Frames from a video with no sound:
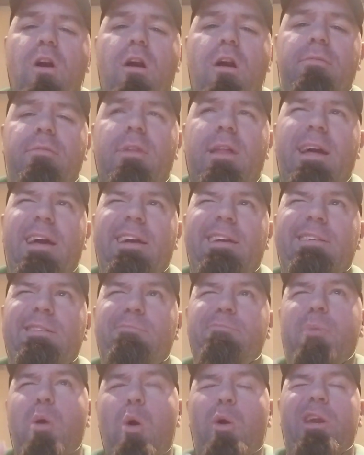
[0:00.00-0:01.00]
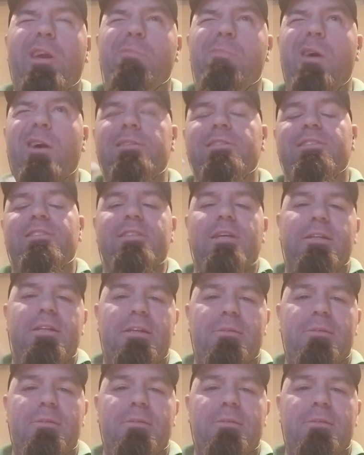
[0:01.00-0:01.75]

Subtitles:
on like Pokemon Sun